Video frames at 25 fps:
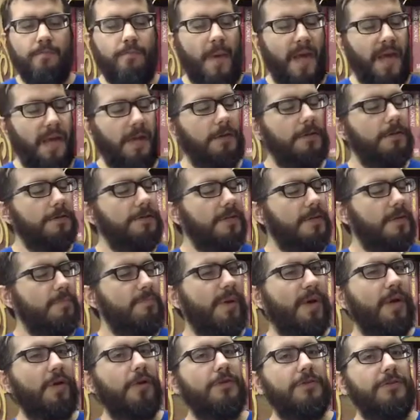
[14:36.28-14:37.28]
pale in
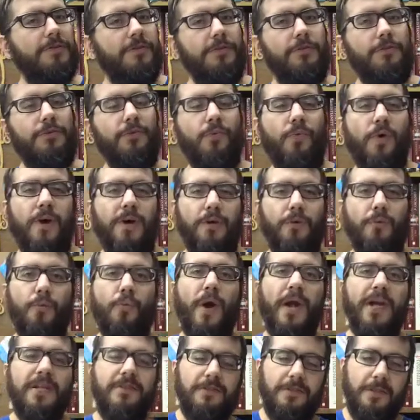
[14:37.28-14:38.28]
comparison to what
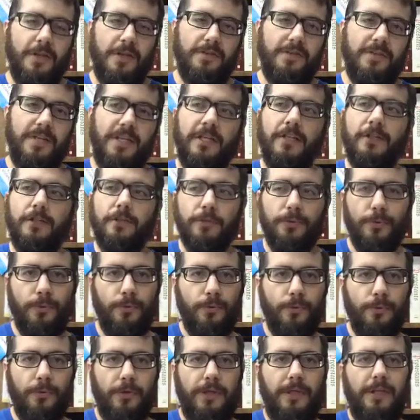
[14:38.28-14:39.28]
awaits us in
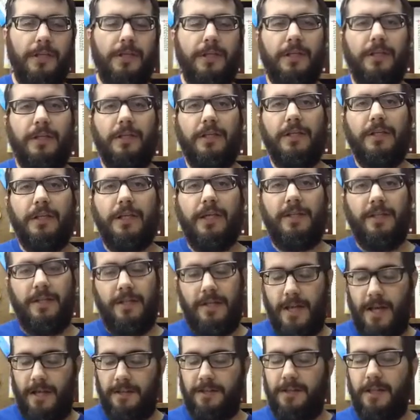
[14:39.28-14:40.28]
glory in the
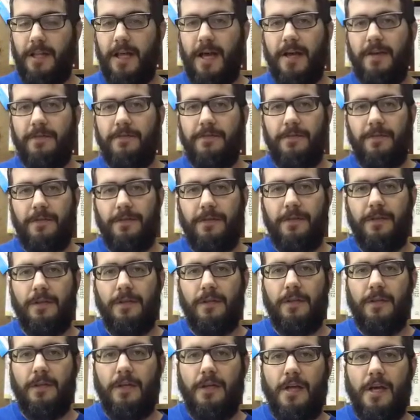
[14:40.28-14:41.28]
next life.
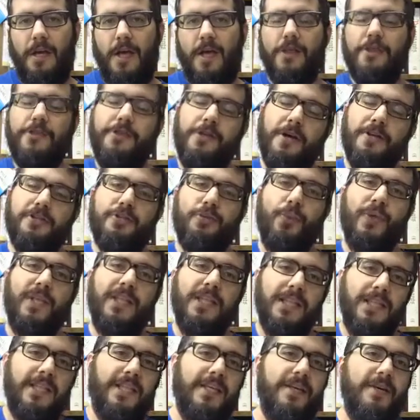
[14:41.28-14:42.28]
Thus we
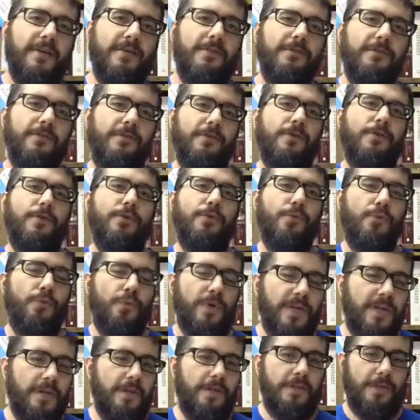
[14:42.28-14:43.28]
live
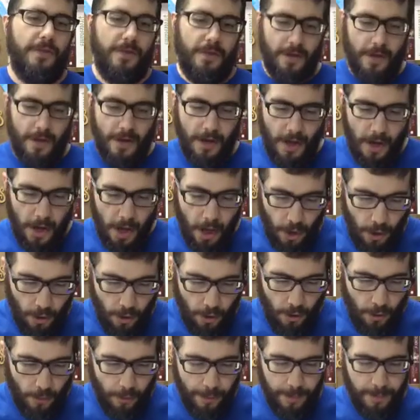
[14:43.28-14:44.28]
with
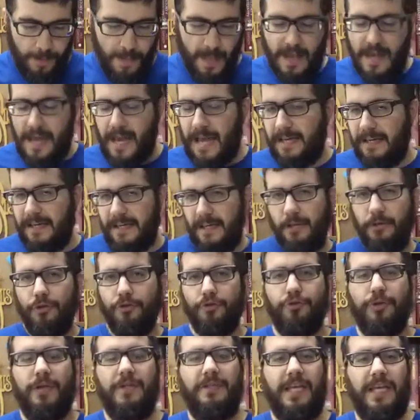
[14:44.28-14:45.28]
hope. And to
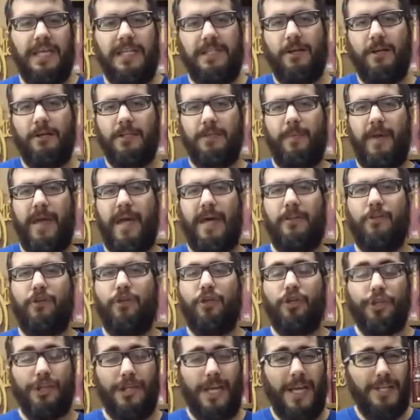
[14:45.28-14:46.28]
illustrate that, he talks about how the
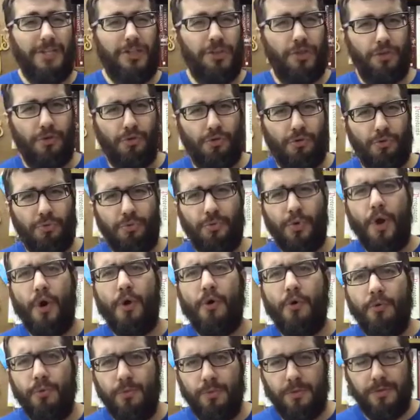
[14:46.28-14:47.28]
creation
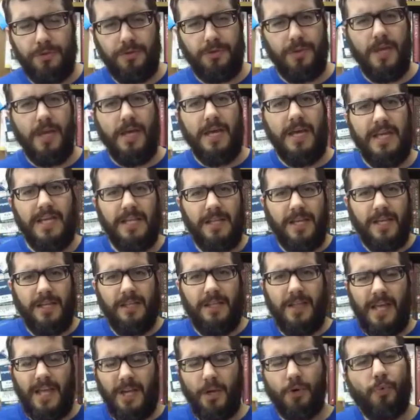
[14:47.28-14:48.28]
groans. He,
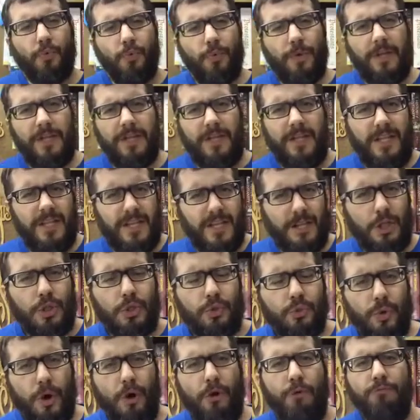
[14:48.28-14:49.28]
they, it
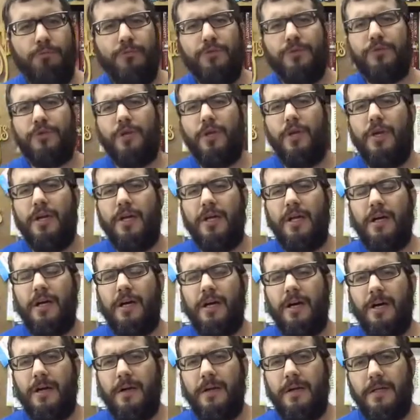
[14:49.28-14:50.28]
groans
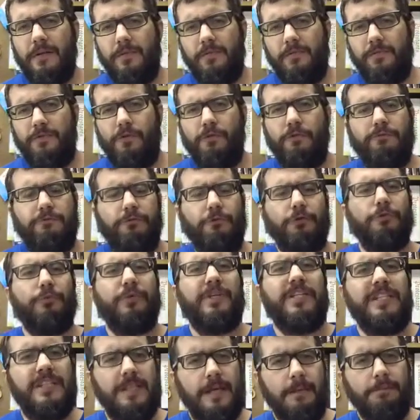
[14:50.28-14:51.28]
uh, for, for
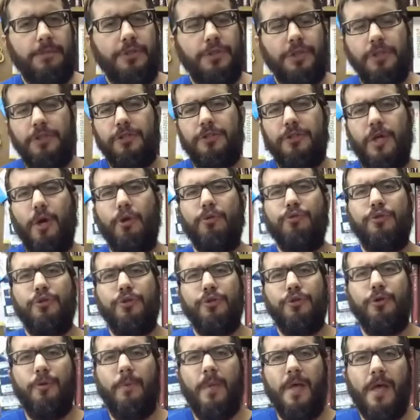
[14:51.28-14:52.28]
redemption. So
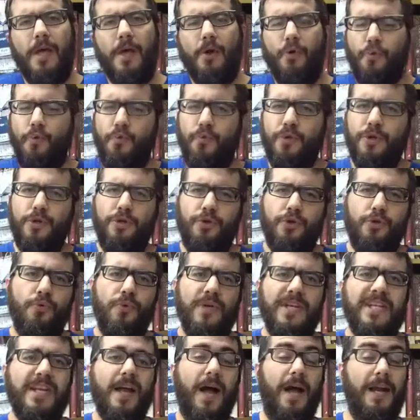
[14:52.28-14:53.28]
too we, do
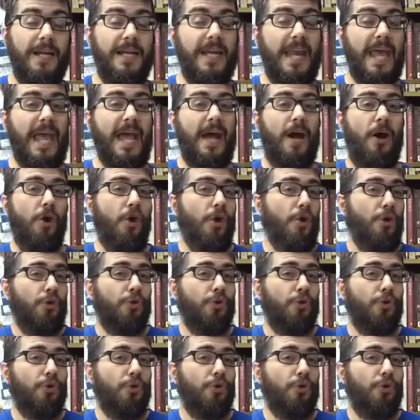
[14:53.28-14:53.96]
we not now